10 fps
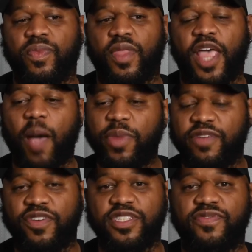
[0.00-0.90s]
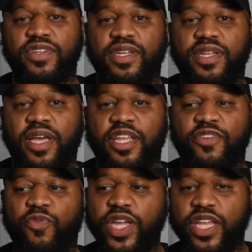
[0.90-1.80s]
How many of us have done that?
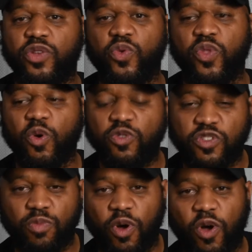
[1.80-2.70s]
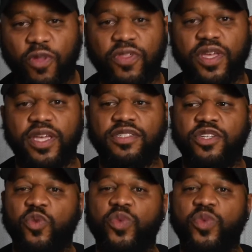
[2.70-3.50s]
If we can do those small things,